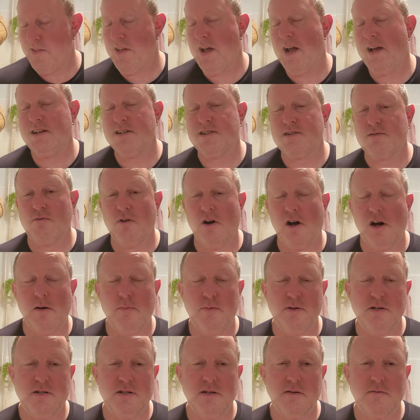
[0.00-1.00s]

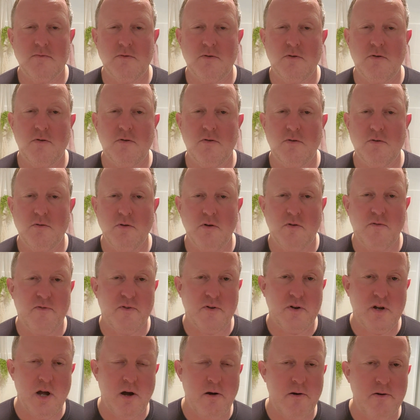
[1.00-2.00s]
describe it as good
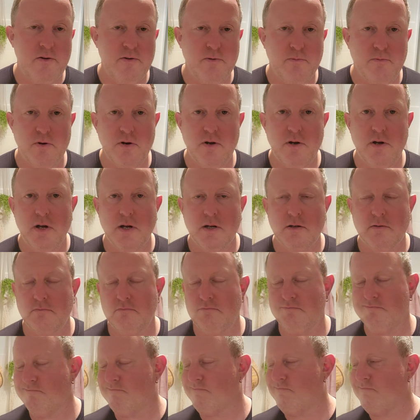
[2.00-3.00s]
for going to work,
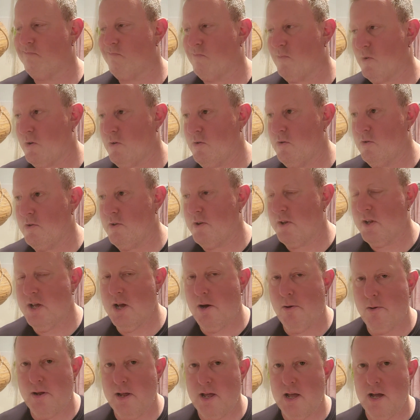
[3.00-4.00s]
good to
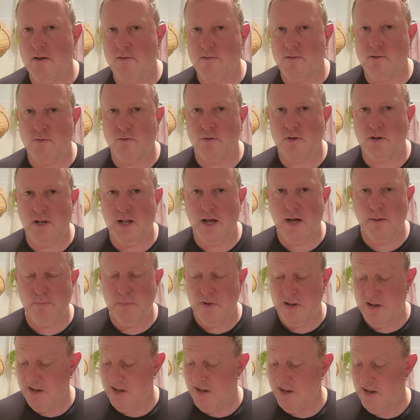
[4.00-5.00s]
going out to a
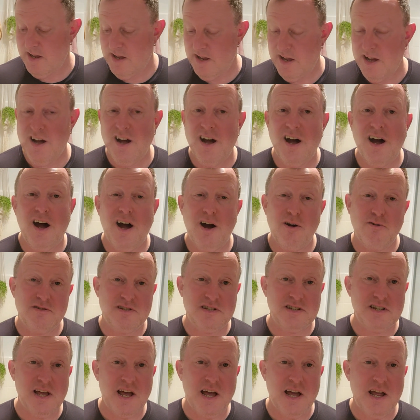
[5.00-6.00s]
club. I would
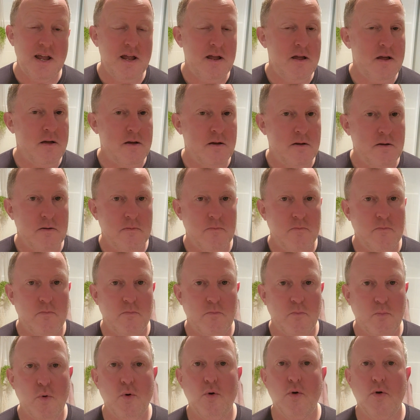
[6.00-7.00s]
say
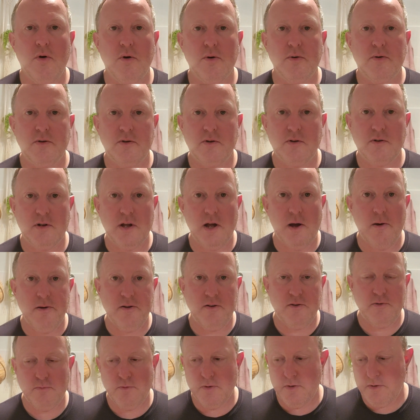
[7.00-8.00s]
more
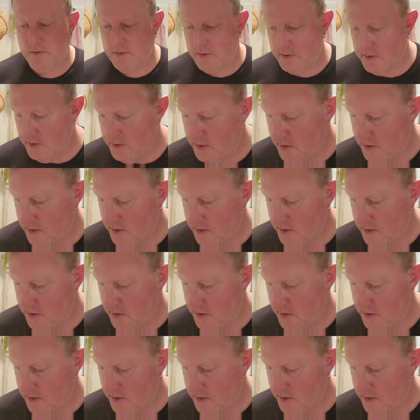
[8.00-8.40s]
going to work.